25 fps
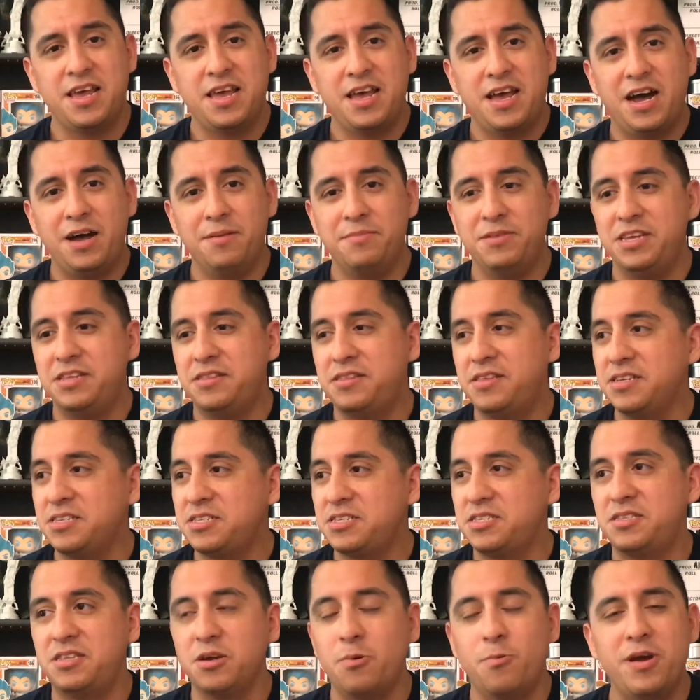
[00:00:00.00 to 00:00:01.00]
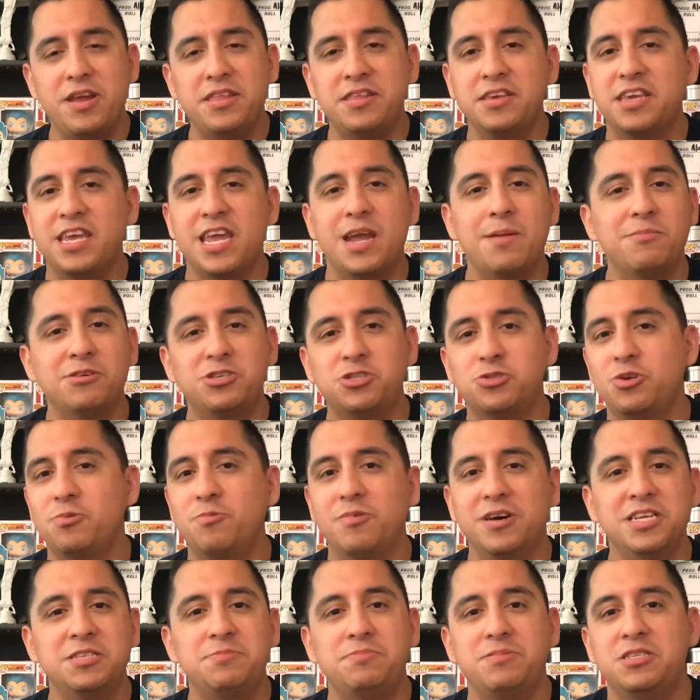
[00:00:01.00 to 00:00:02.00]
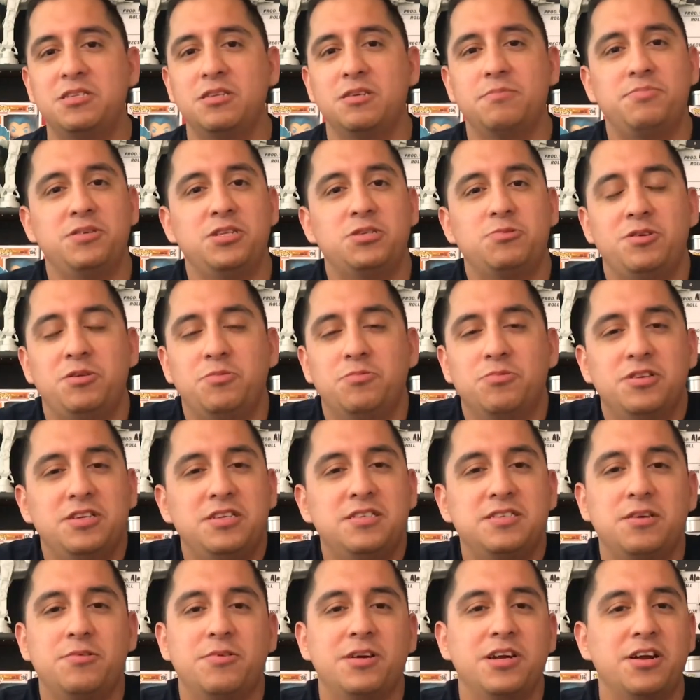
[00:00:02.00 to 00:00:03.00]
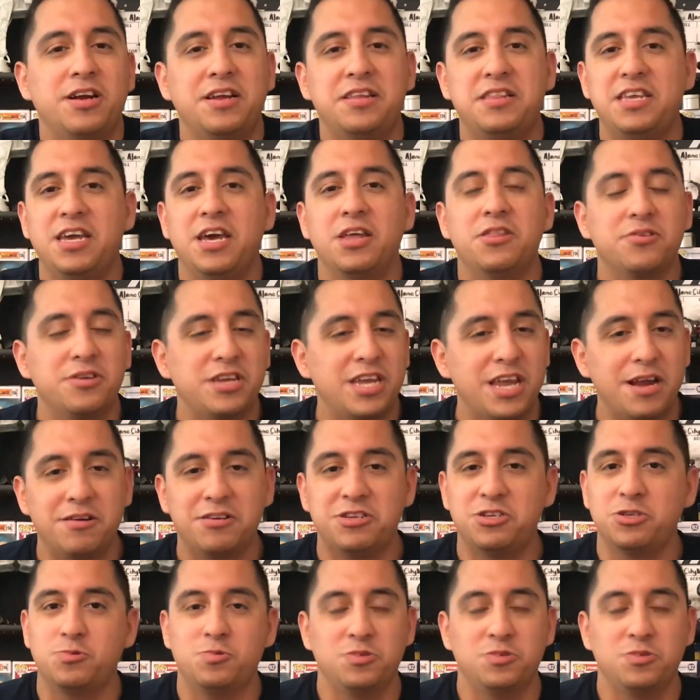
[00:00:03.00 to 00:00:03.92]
I mean, the way the chemistry was between Renee Zellweger and the other characters,